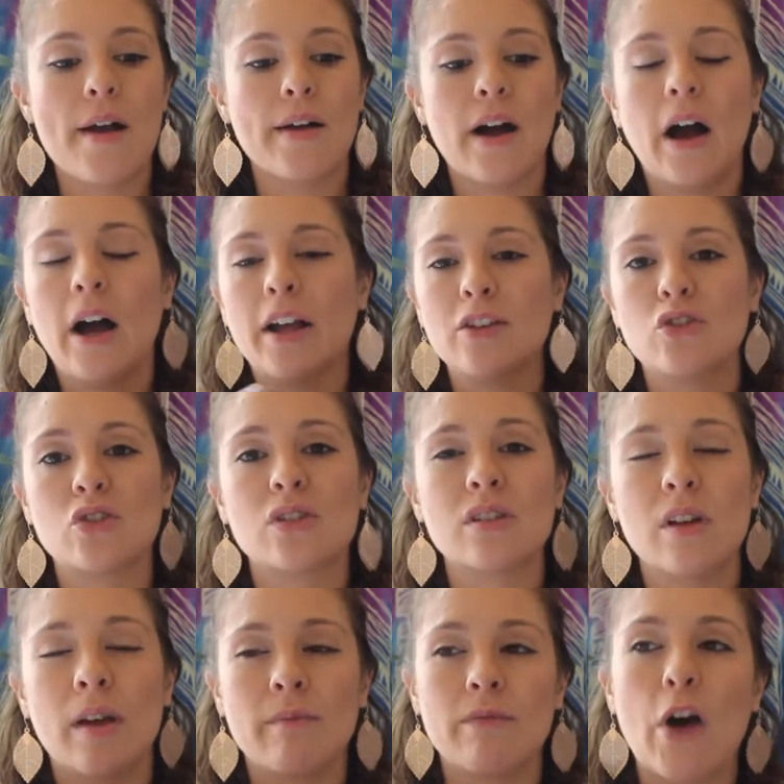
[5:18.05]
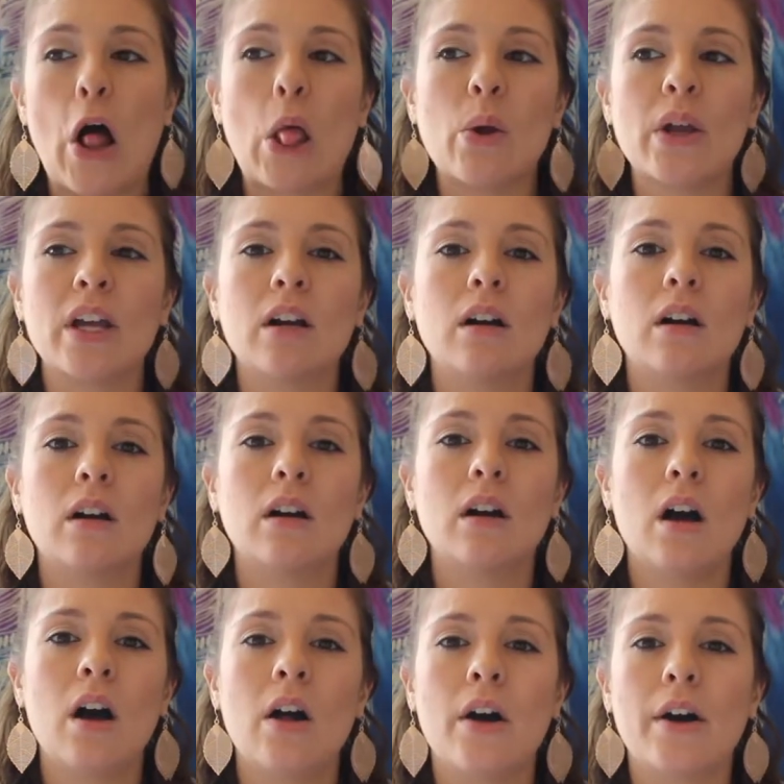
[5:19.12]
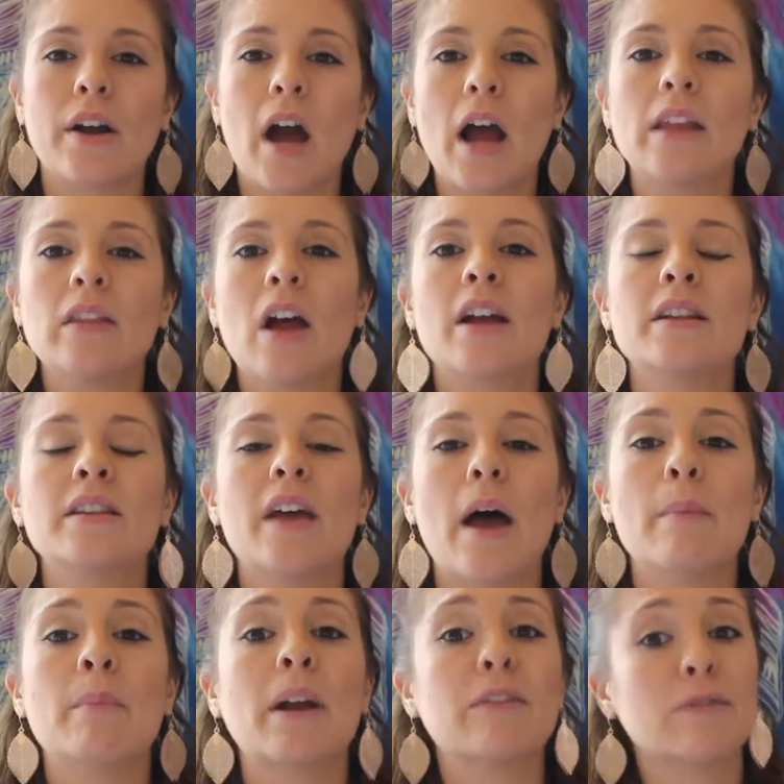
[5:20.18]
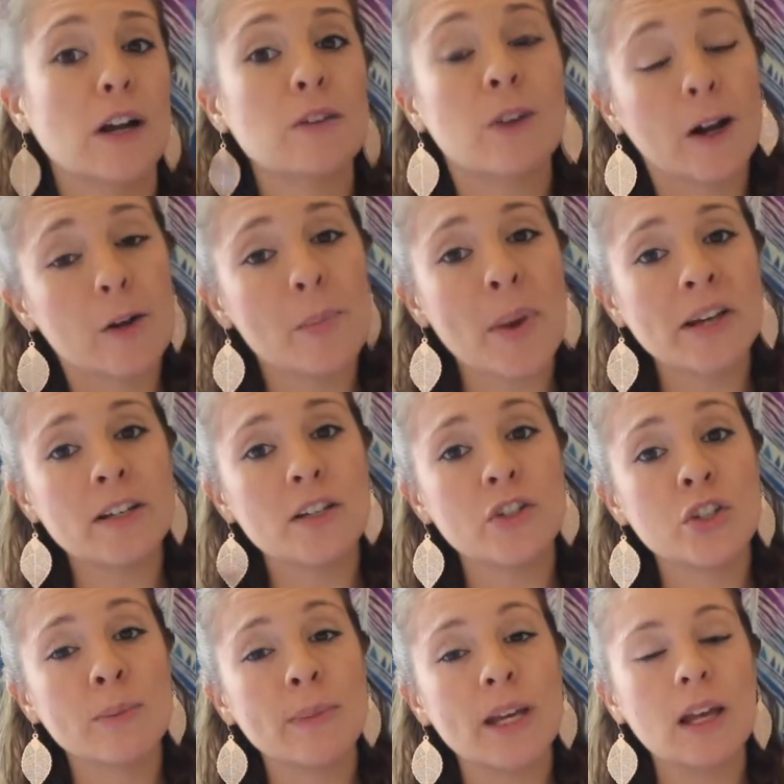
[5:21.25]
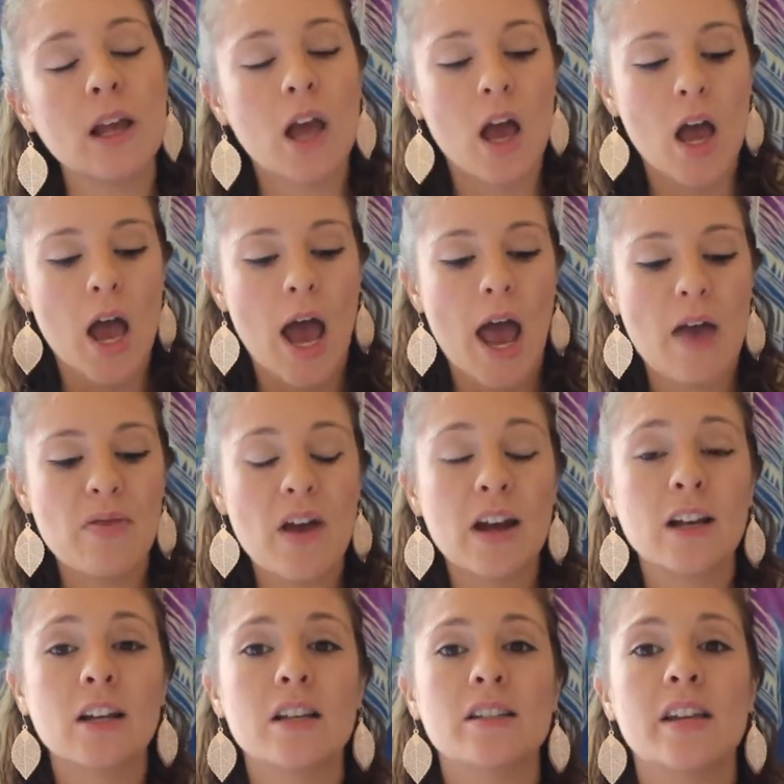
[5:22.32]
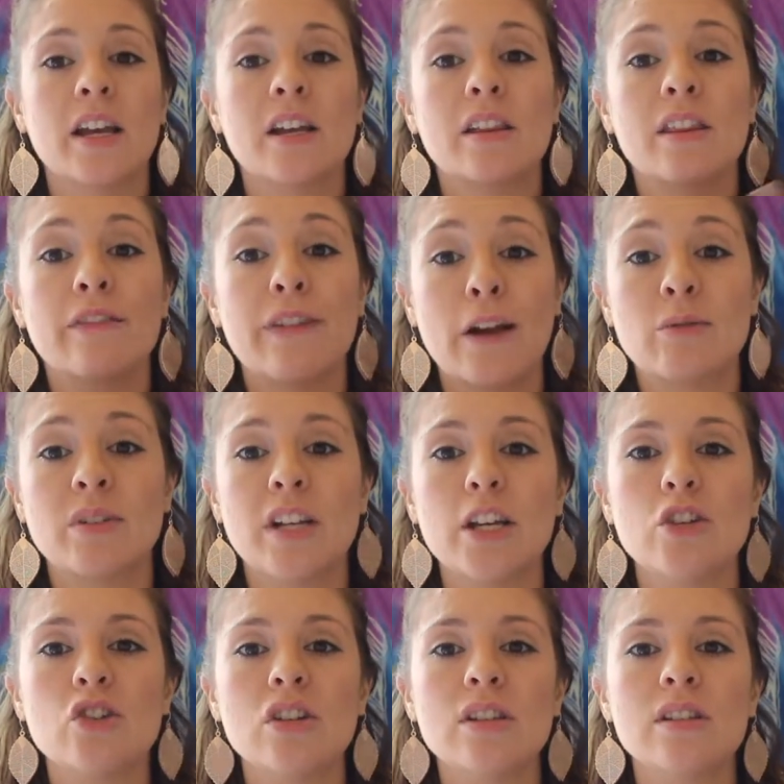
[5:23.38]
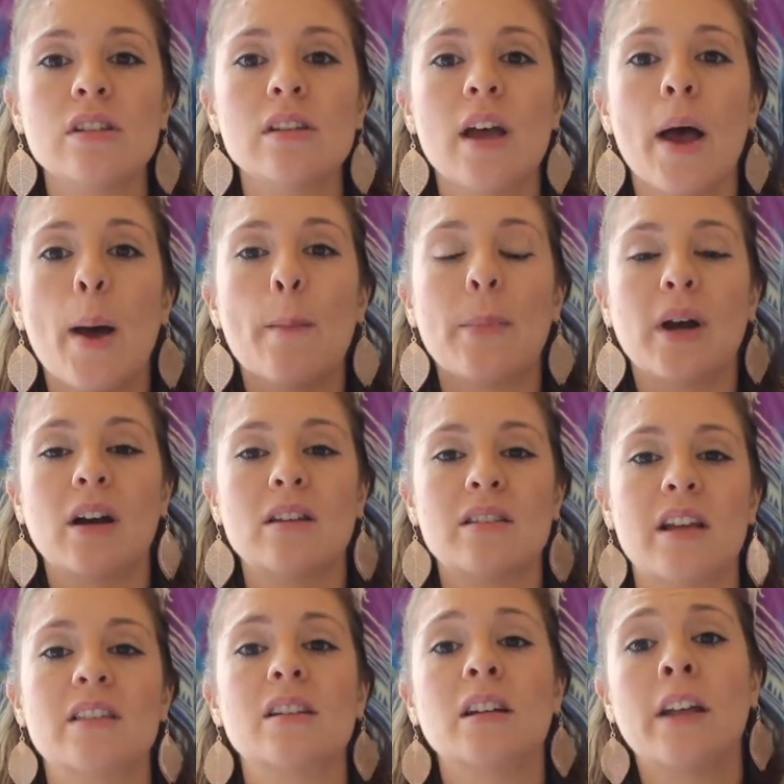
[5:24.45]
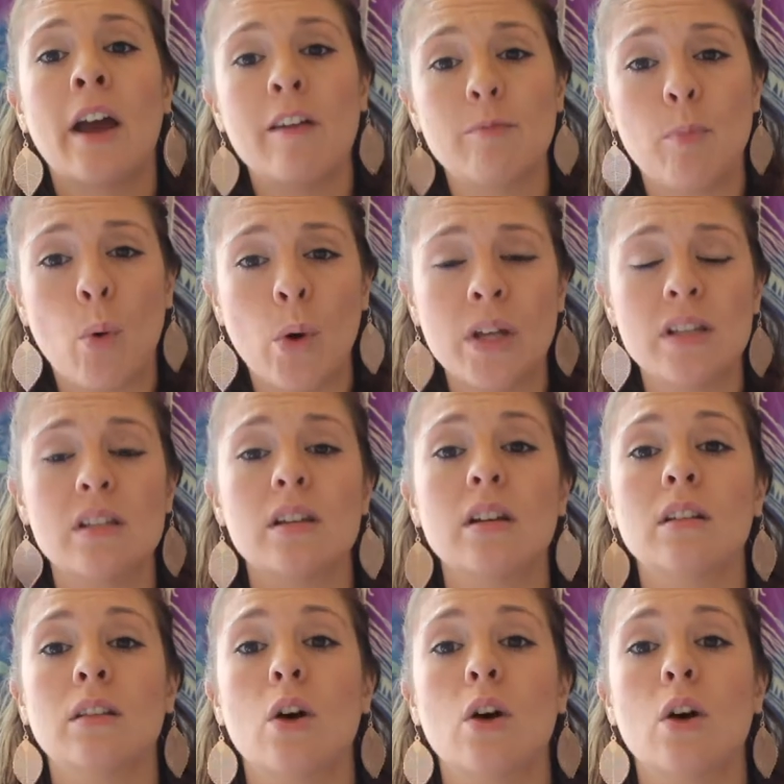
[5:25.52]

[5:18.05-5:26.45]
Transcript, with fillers: I just am following a guideline that my friend recommended to me. And then I'm gonna take the foundations because that's gonna have points